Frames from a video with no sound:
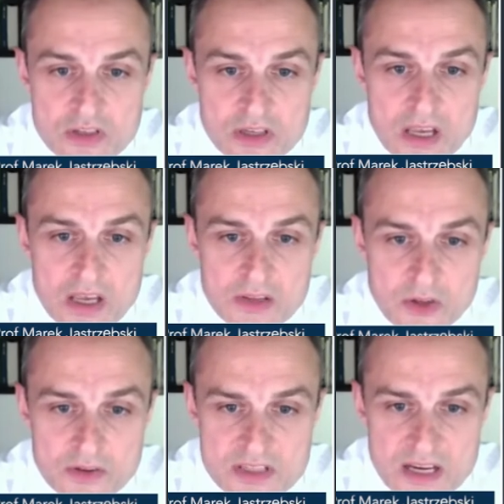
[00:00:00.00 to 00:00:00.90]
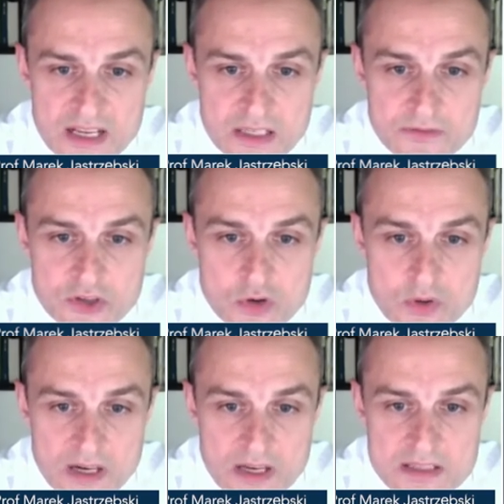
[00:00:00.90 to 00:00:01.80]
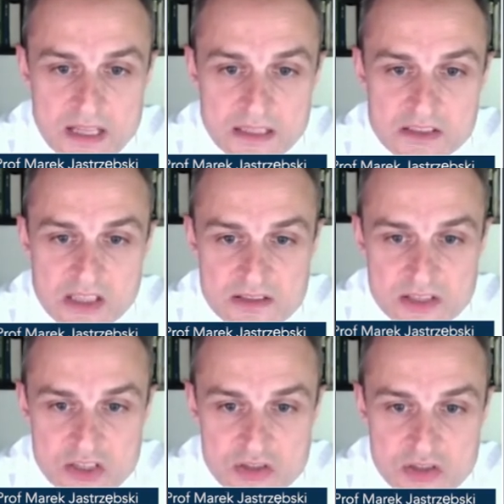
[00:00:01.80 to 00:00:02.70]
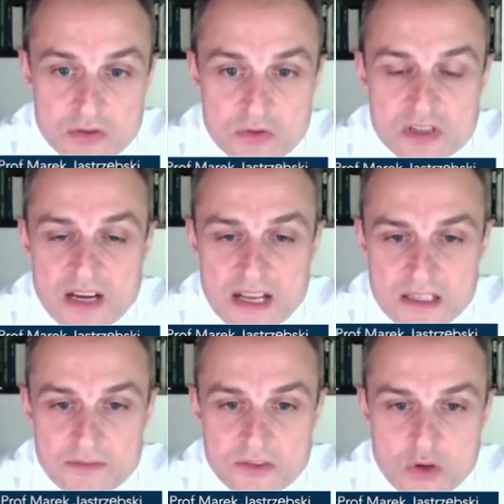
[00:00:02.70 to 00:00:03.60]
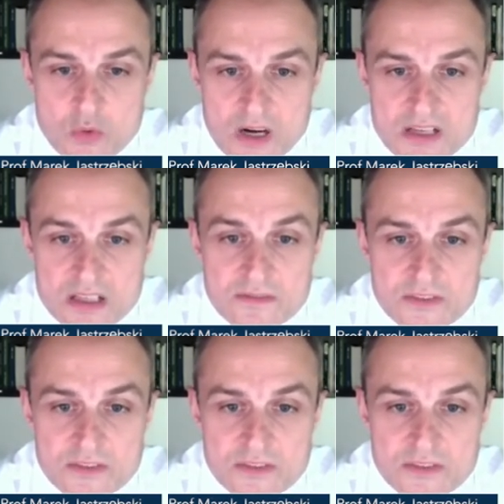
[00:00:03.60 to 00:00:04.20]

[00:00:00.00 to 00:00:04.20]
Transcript: you see non-selective QRS that transitions into selective QRS.